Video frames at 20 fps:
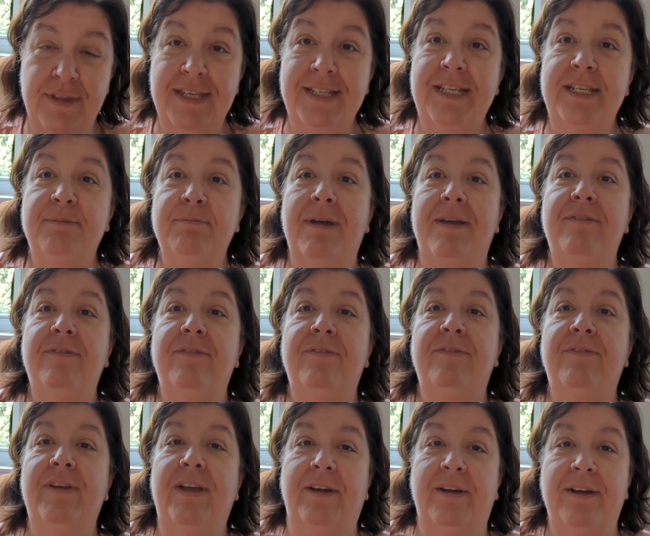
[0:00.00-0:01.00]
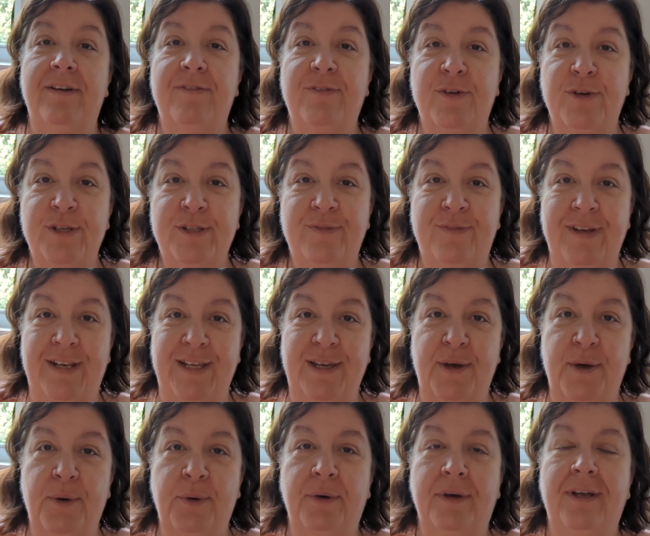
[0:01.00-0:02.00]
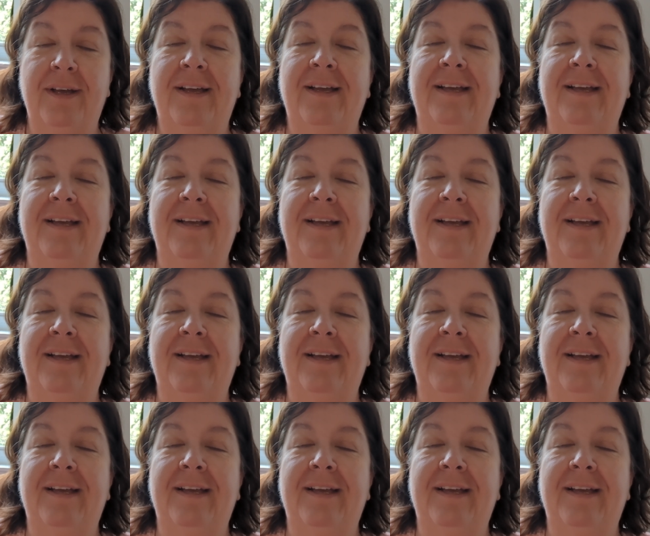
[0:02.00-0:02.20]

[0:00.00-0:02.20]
This is my very first video.